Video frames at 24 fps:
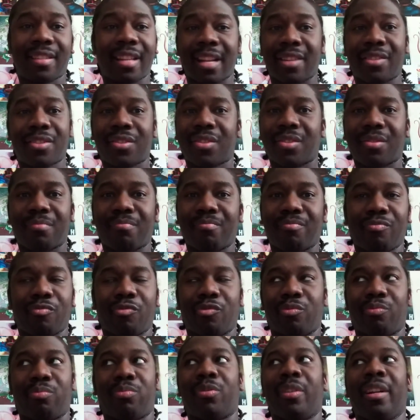That's
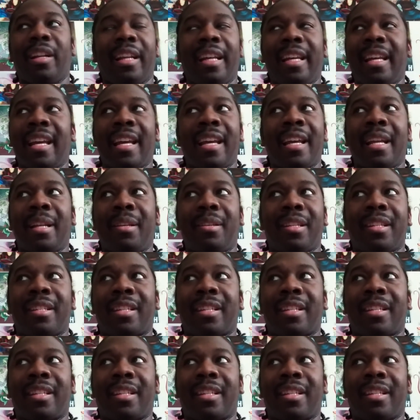really it.